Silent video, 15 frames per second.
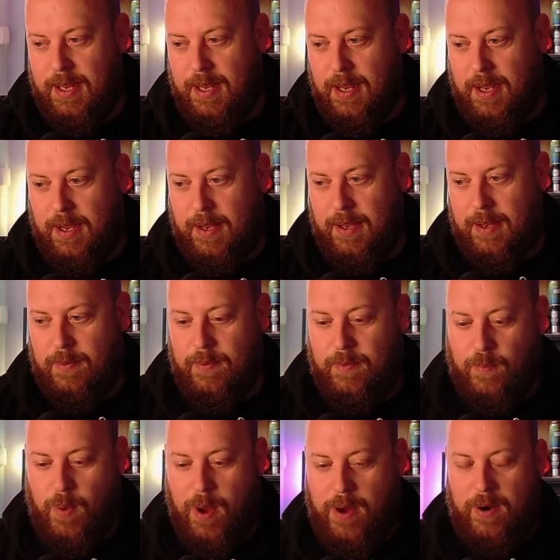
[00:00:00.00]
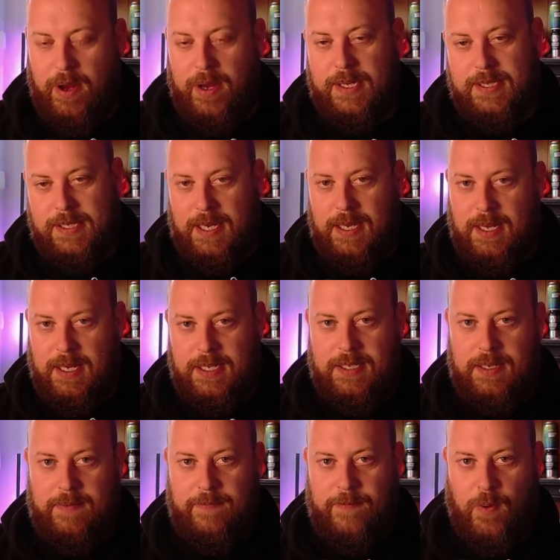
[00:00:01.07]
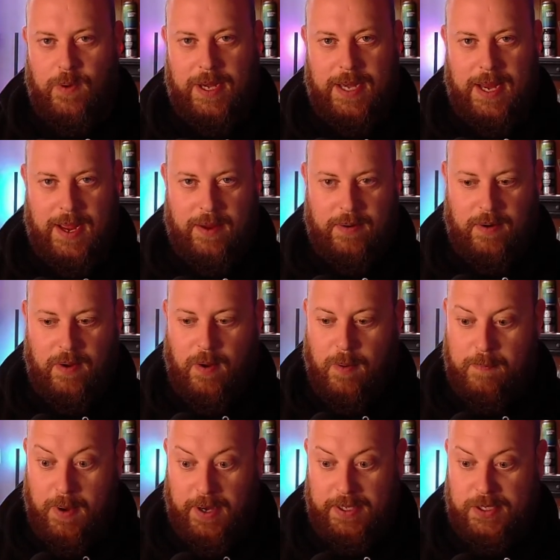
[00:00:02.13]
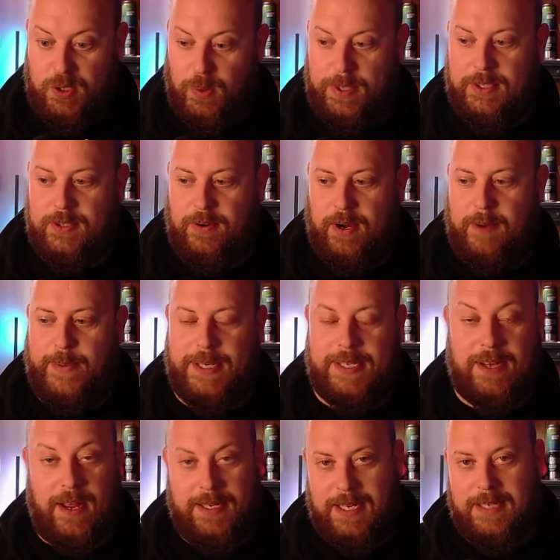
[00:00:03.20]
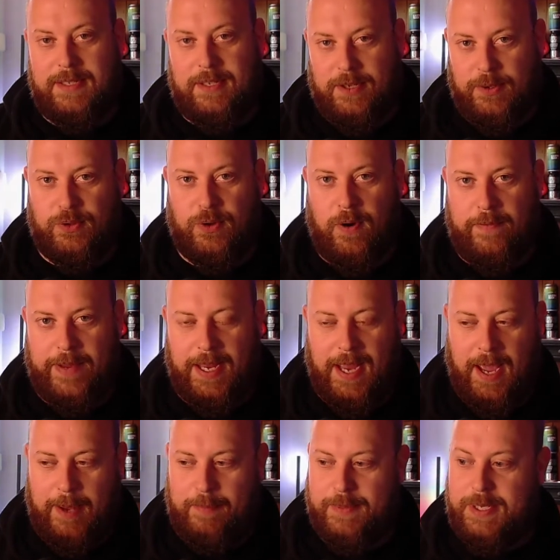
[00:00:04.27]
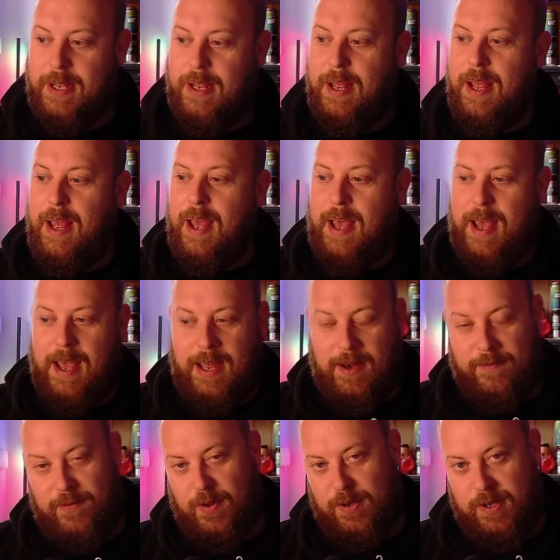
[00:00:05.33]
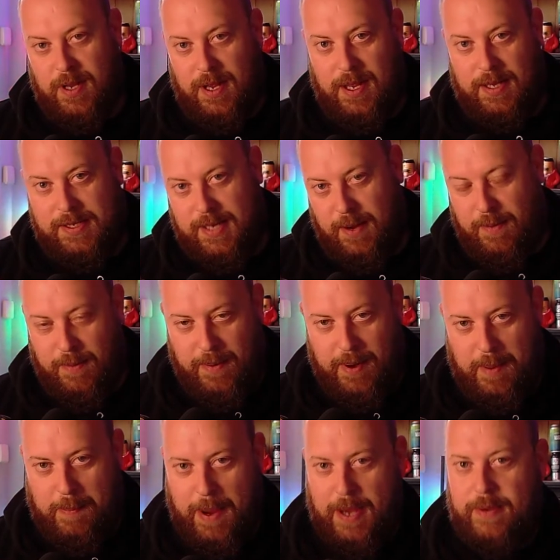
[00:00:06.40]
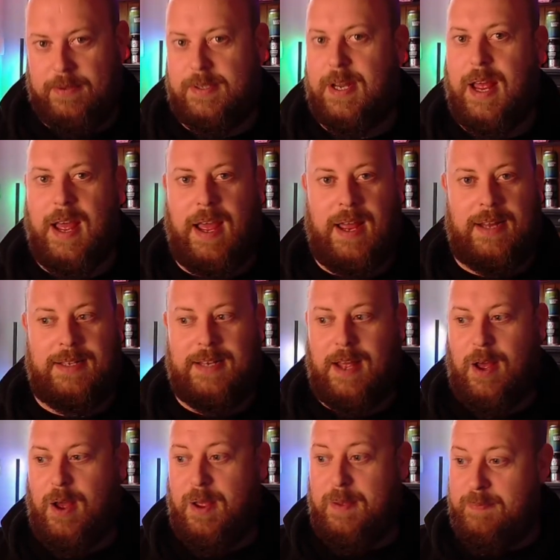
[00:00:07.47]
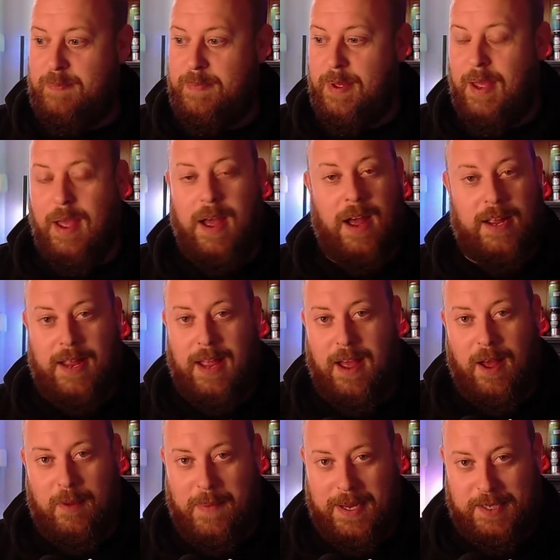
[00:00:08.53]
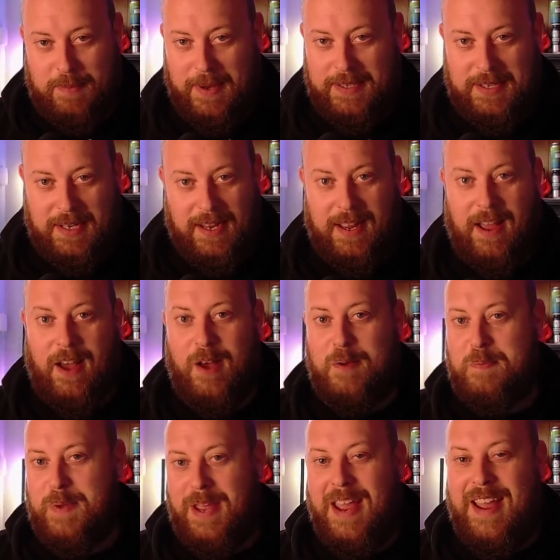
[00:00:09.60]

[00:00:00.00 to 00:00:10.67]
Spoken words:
where I see this falling down on my Twitch stream is I tend to do driving games, and I've got a steering wheel and pedals, and I'm asthmatic. I